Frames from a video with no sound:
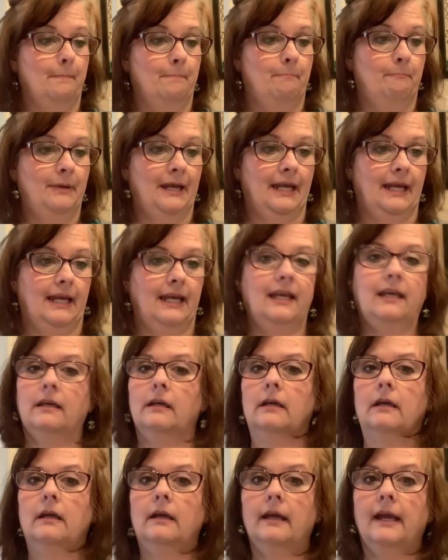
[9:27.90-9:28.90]
B,
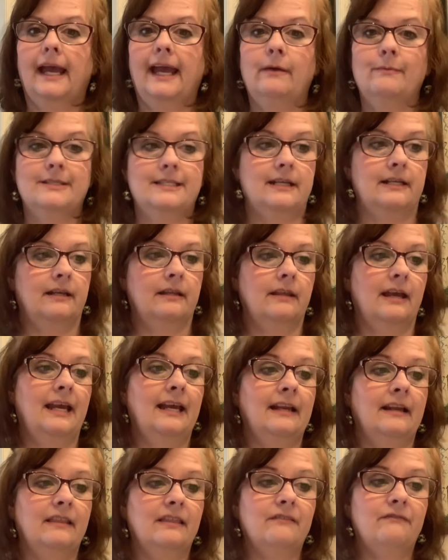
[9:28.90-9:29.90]
he was hit
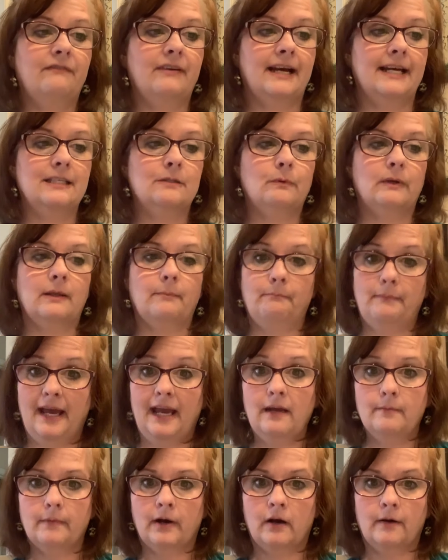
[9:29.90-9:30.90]
in the face with a
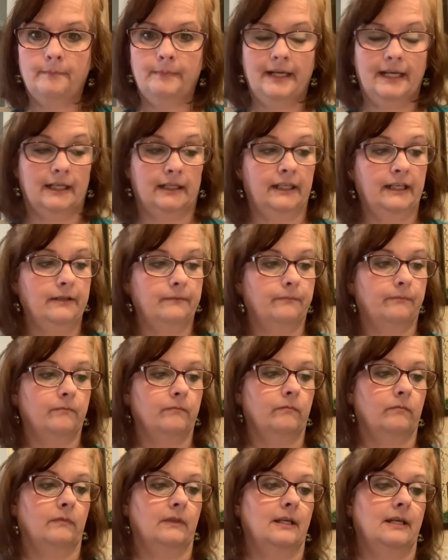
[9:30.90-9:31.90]
paintball pellet.
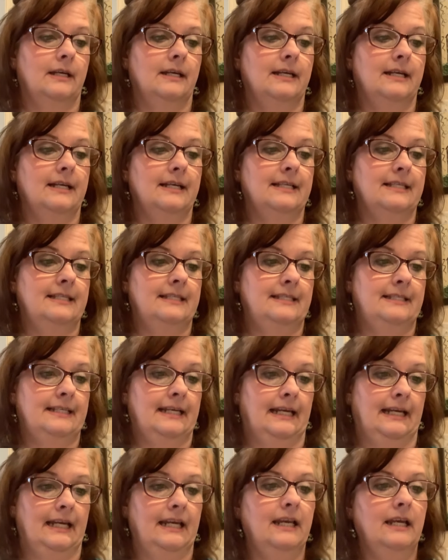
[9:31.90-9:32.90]

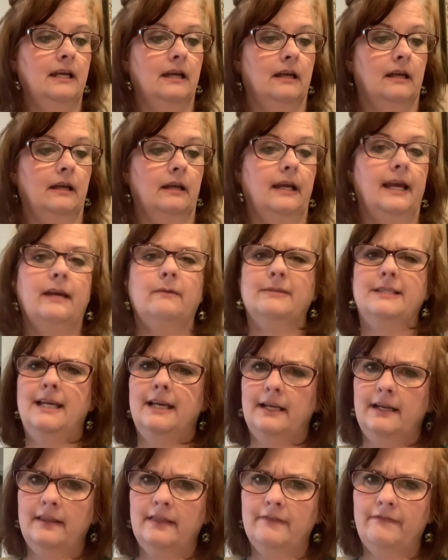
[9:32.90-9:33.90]
C, he was
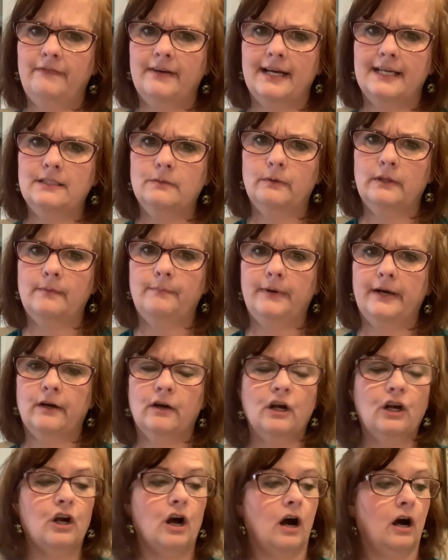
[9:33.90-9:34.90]
hit in the face with a pair
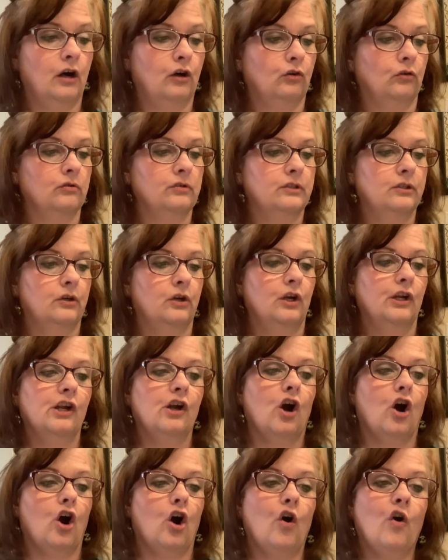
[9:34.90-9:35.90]
of goggles.
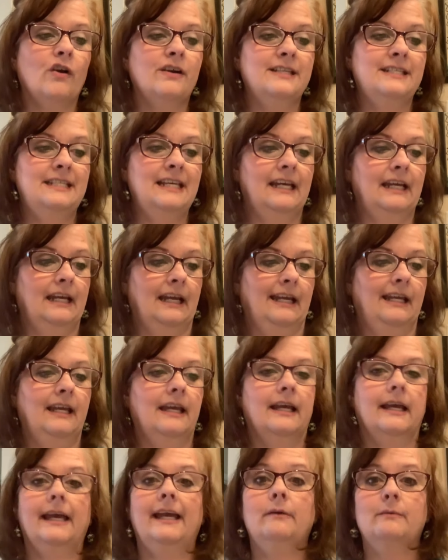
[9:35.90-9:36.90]
Or D,
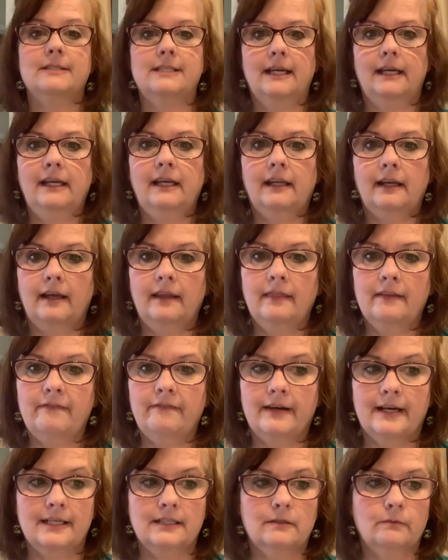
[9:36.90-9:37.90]
he was hit in the
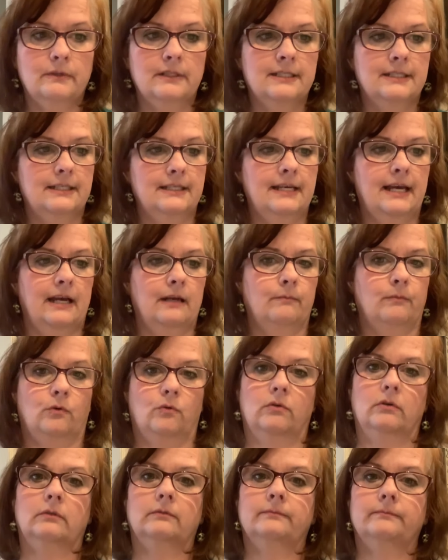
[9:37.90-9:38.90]
face with a
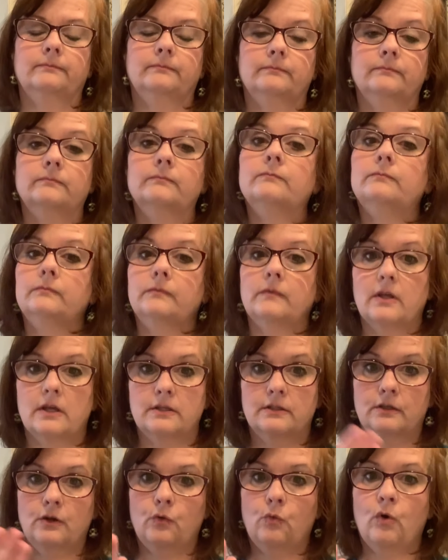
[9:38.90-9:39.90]
skateboard.
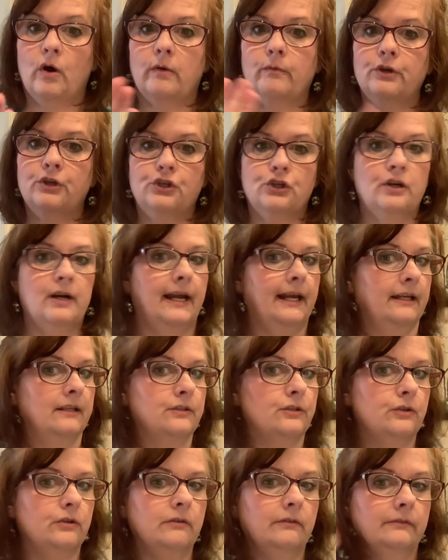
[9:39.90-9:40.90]
So what was your
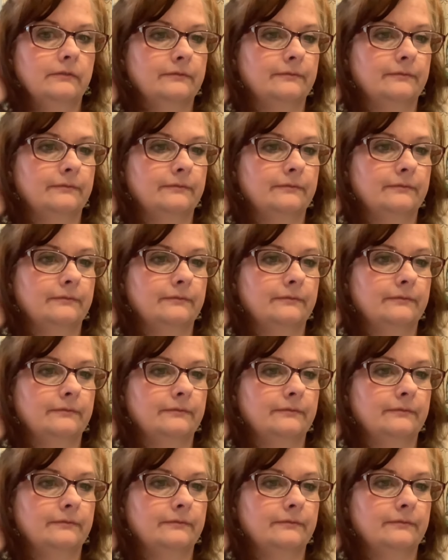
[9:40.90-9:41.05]
answer?